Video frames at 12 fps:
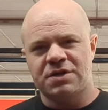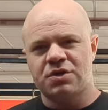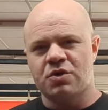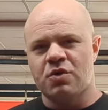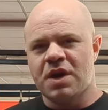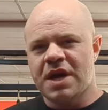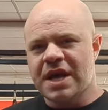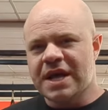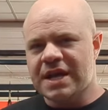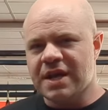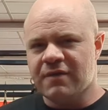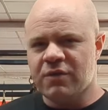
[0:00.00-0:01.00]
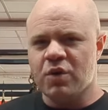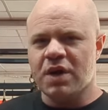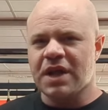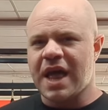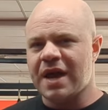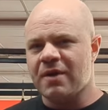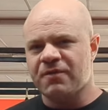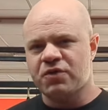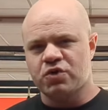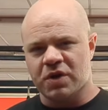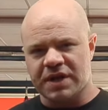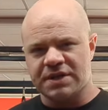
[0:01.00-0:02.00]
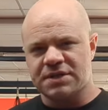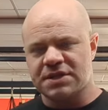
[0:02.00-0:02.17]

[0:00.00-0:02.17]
to give you a lot of tricks,